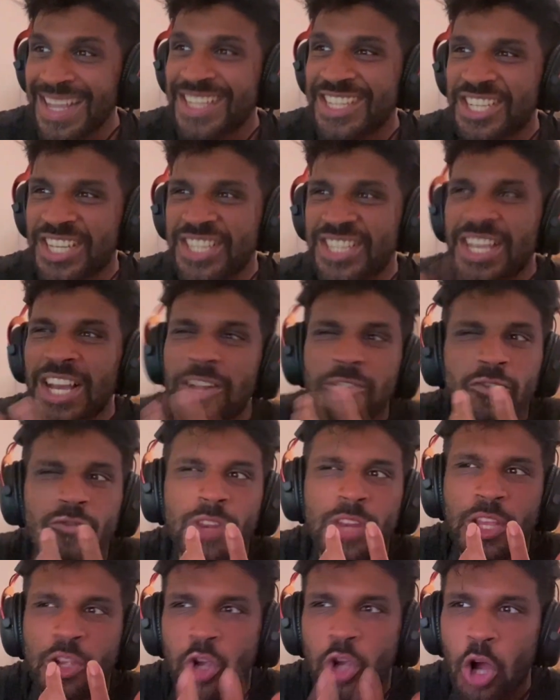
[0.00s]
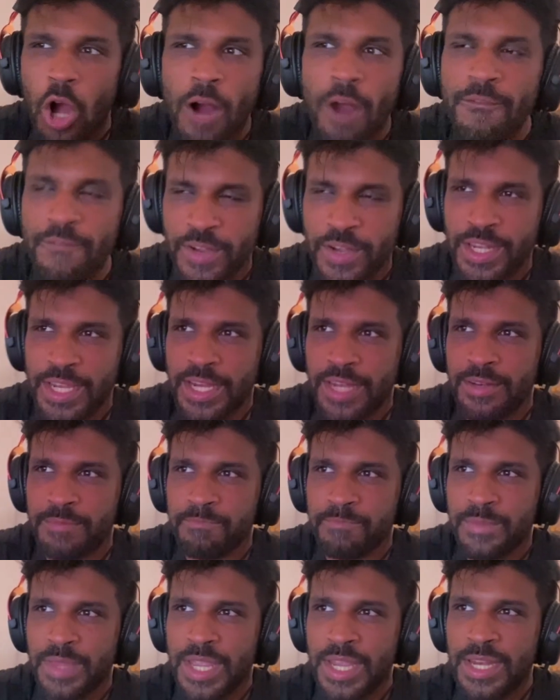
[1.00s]
She sounds really confident
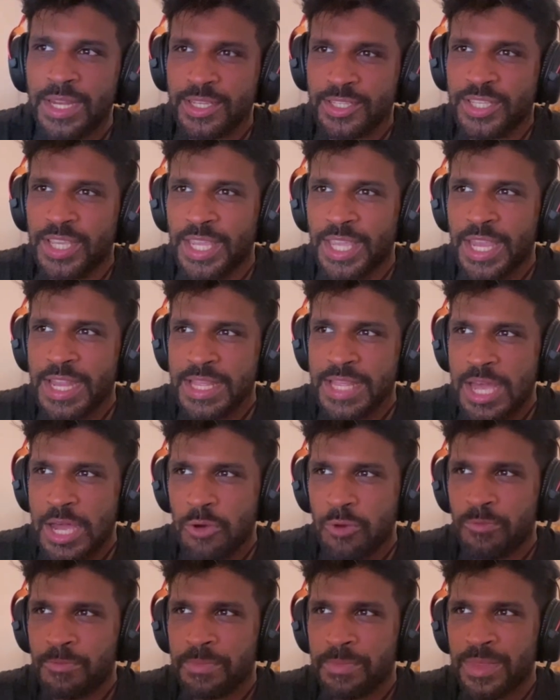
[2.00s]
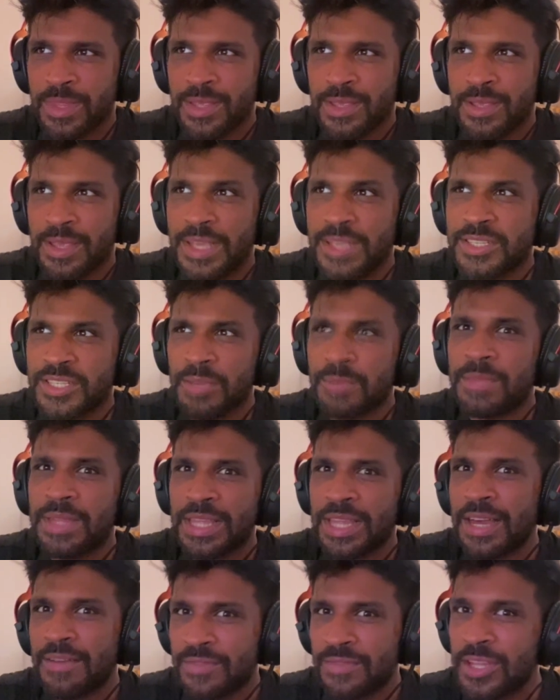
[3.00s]
in her singing now. It's
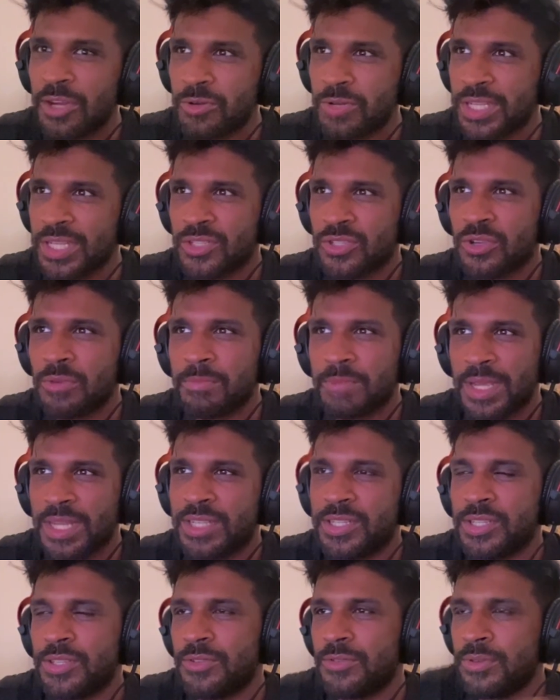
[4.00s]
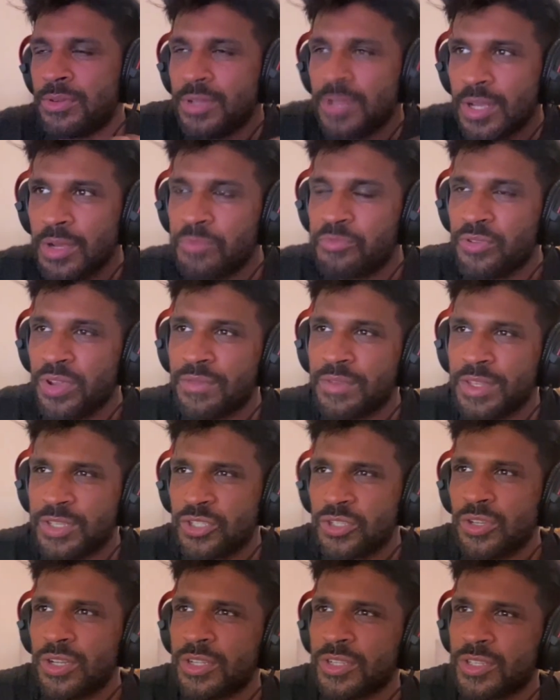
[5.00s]
something that I've noticed compared to her
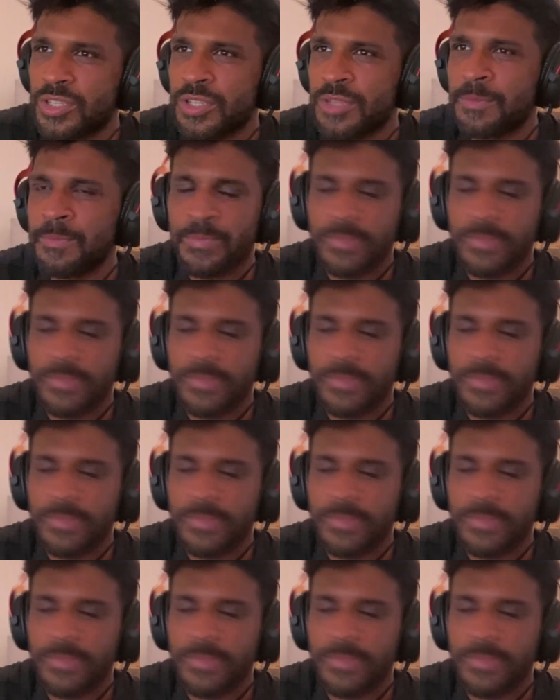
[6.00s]
previous songs.